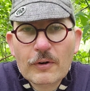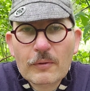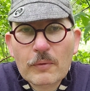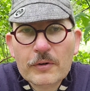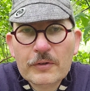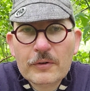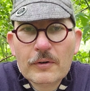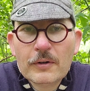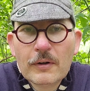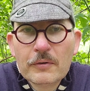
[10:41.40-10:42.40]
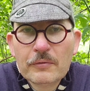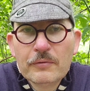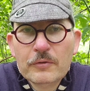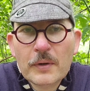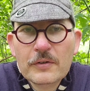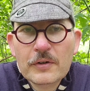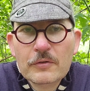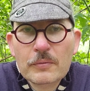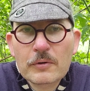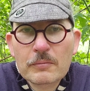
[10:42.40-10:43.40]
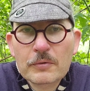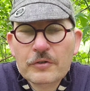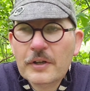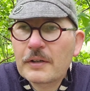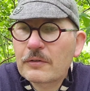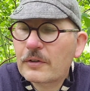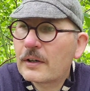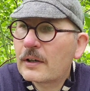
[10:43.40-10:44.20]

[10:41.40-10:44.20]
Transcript: what is on a lot of 20-inch wheeled machines.